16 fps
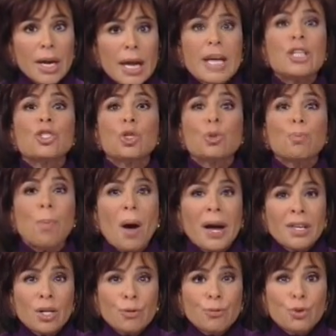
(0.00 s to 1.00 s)
In
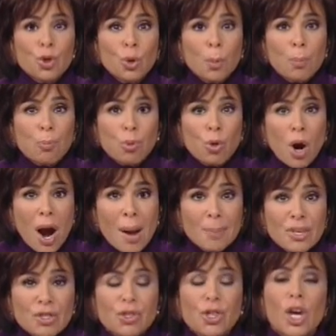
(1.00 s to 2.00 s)
spite of your
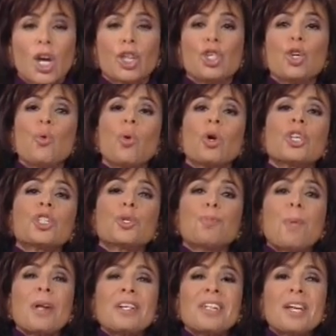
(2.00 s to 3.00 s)
promise, you are
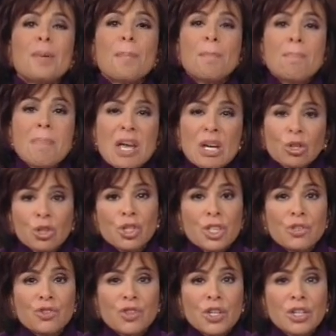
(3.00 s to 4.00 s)
spending
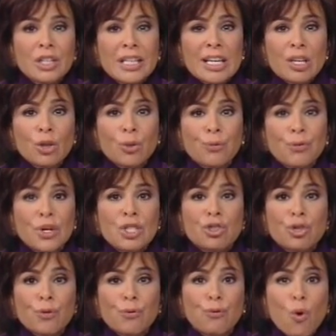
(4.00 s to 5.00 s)
millions in legal
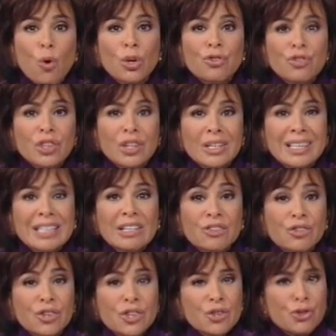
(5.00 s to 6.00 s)
fees to force the Little
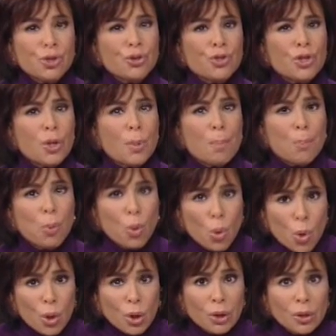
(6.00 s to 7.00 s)
Sisters of the
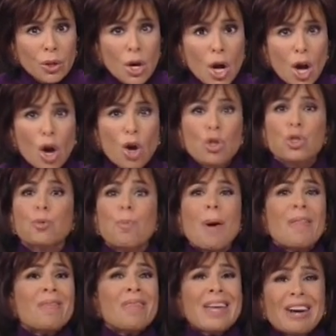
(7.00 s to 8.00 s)
Poor, who
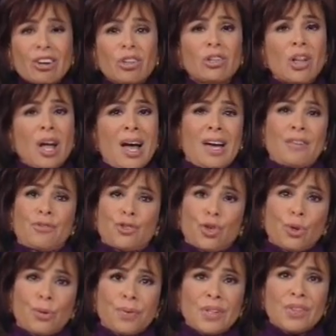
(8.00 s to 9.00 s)
spend their lives
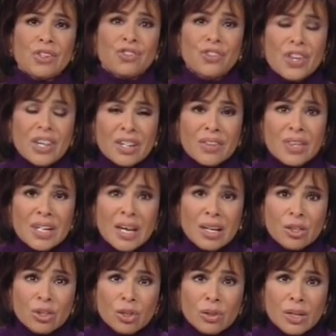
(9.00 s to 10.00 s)
serving the sick and the
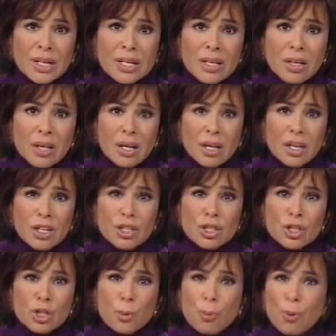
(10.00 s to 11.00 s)
elderly,
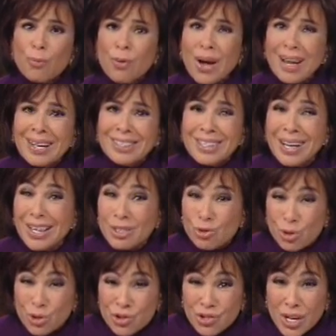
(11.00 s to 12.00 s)
to provide
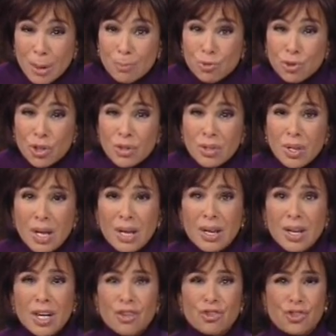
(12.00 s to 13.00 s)
contraception,
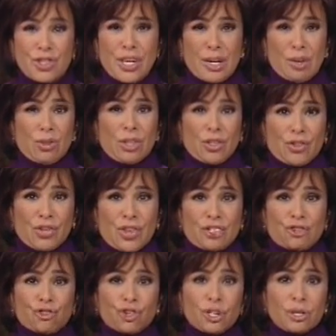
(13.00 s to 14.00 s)

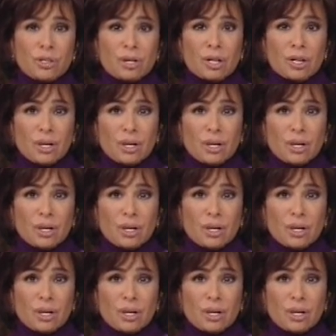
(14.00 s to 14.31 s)
sterilization,